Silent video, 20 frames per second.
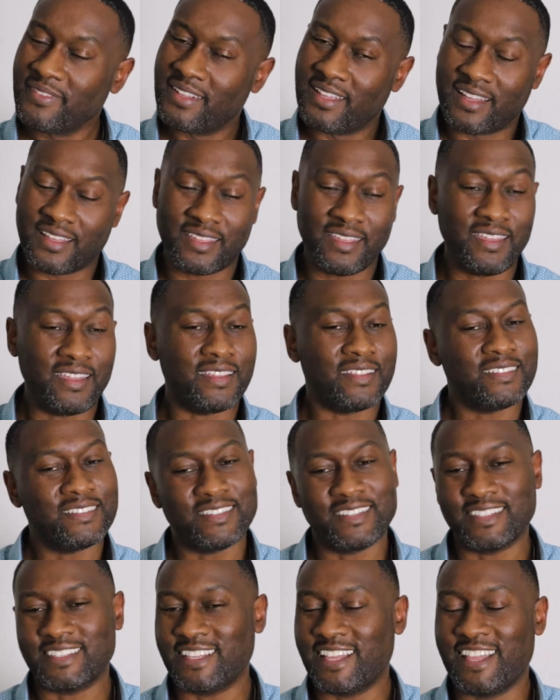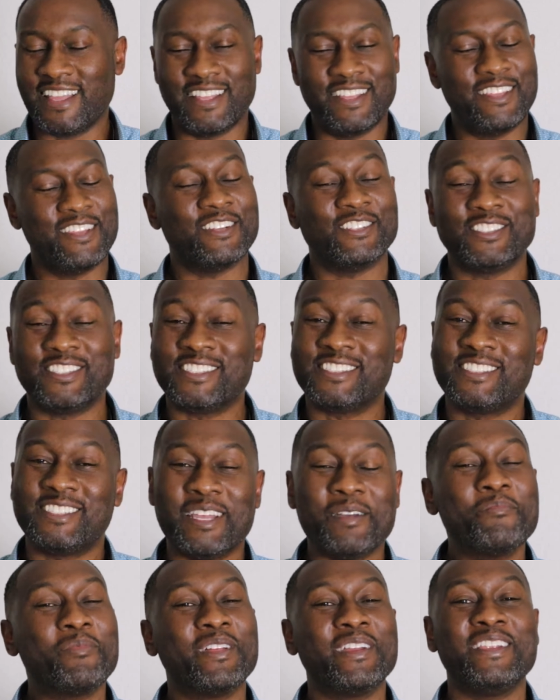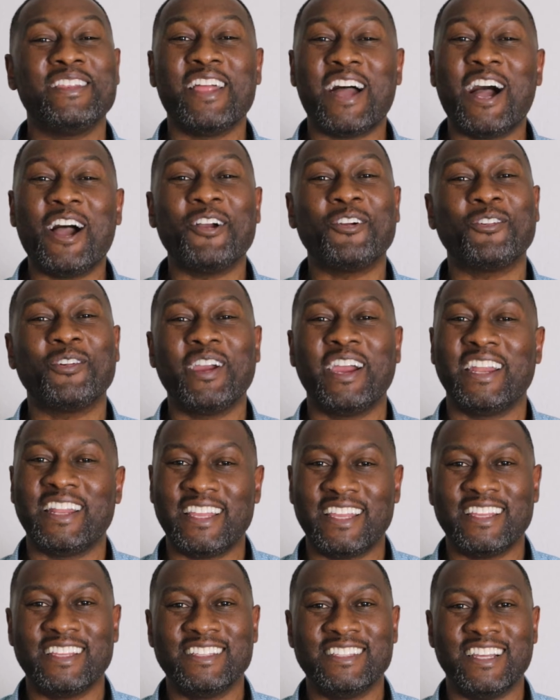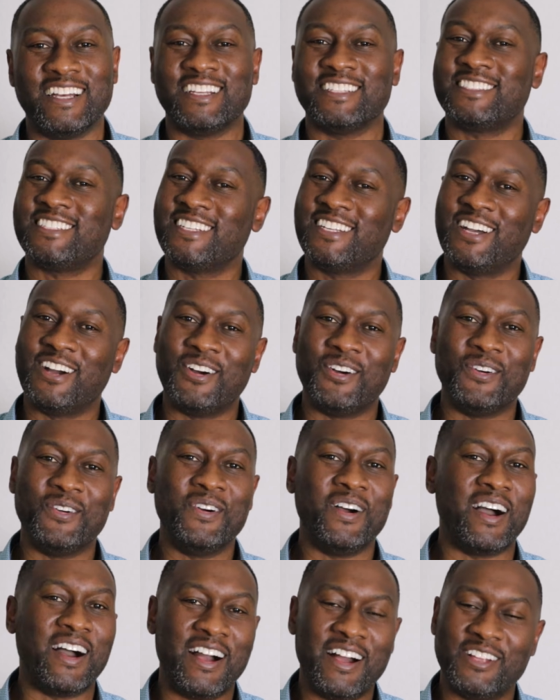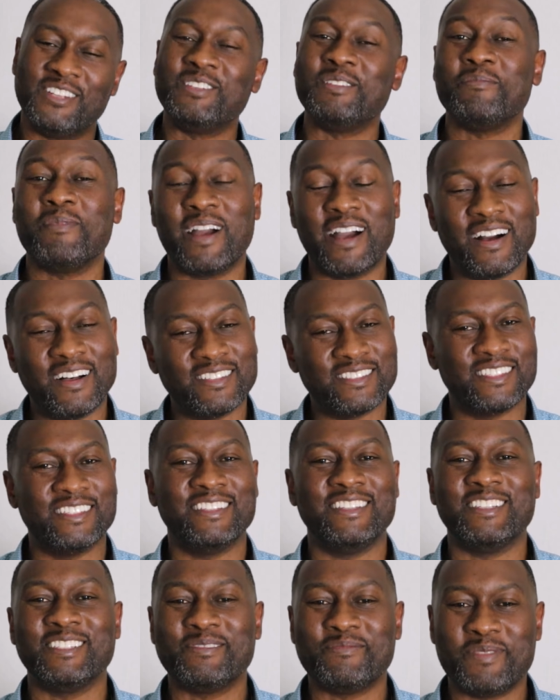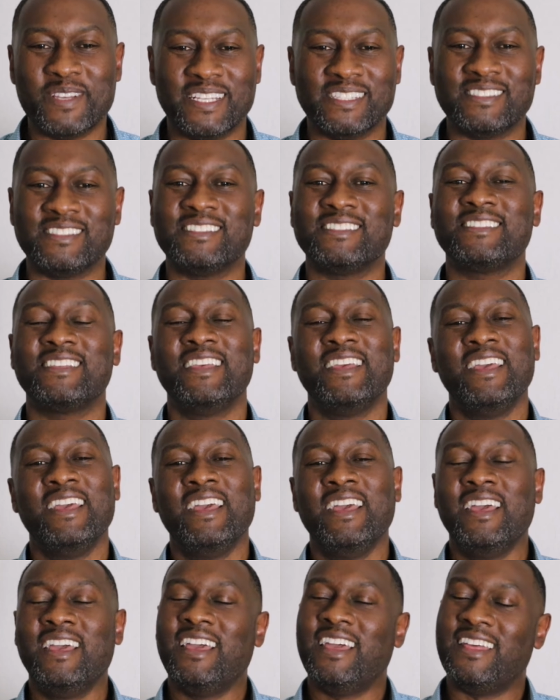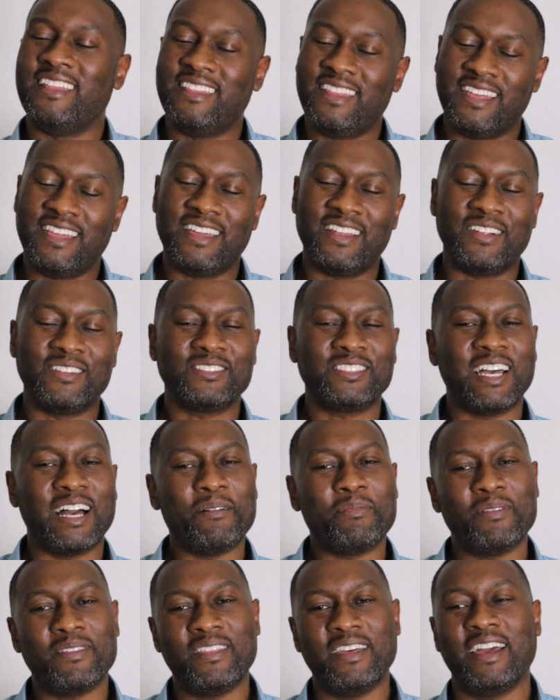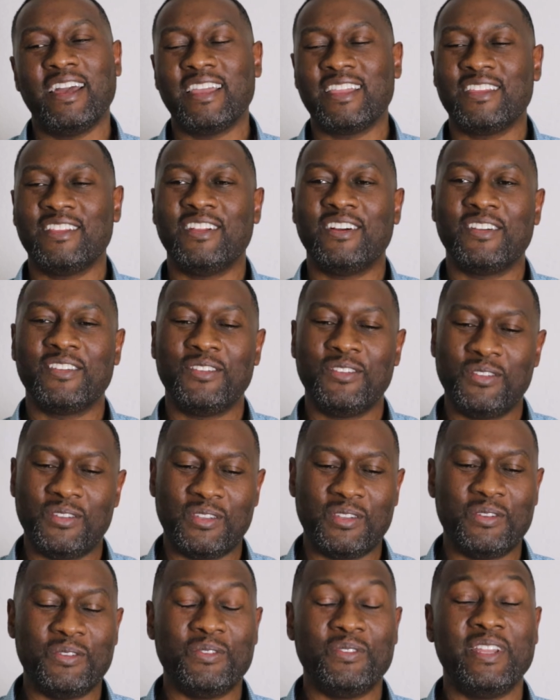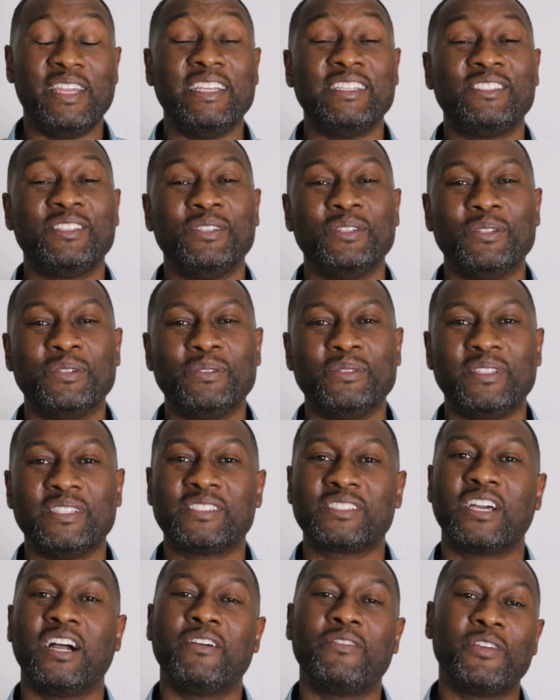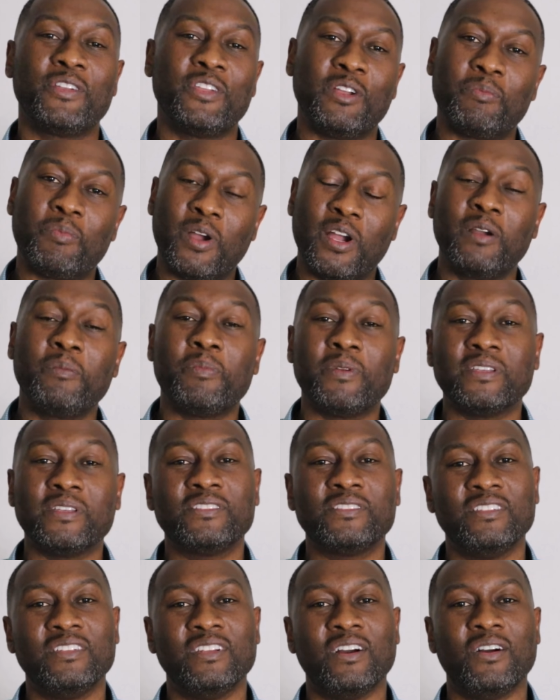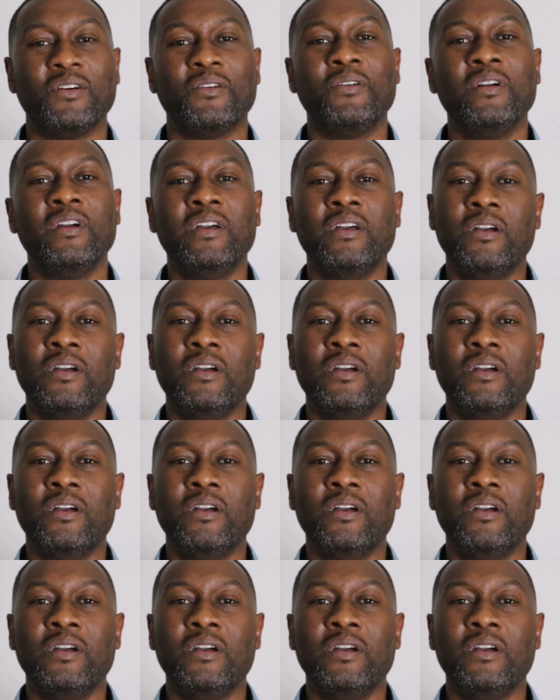again, you're just simply not ready to go 100 miles in this business. And then on top of that, you know, you need to discover your purpose. You know,